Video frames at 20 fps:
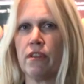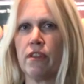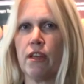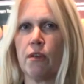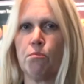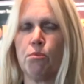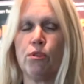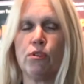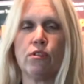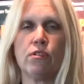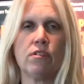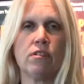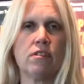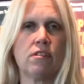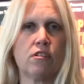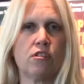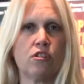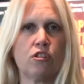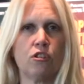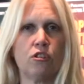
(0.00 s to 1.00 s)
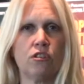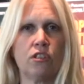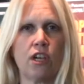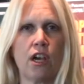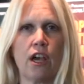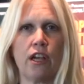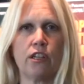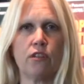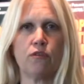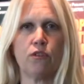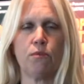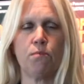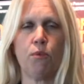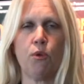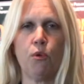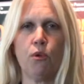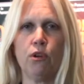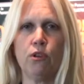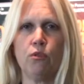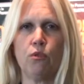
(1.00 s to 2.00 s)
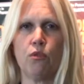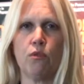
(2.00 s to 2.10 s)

that produces a certain kind of report